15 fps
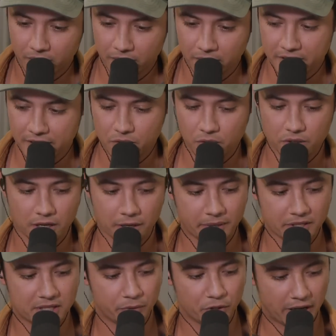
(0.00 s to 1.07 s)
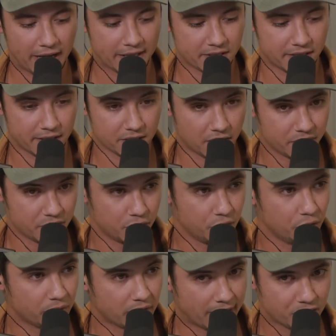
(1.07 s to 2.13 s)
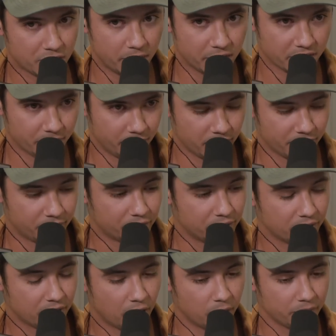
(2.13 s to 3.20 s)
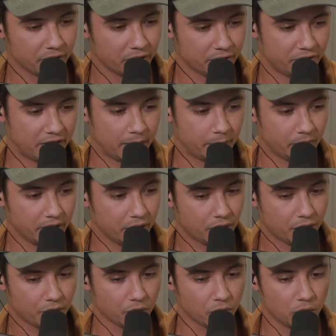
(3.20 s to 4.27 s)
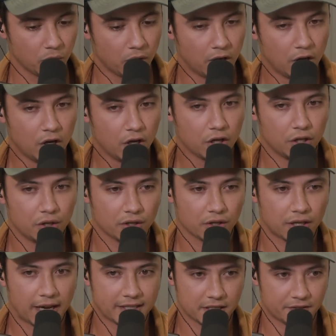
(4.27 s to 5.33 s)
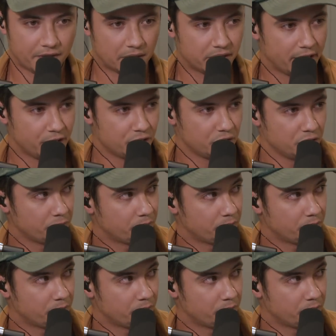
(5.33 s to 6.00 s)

little detour, talk about some of your assets. Obviously, you and Ashley built a beautiful home for your family through your guys' foundation.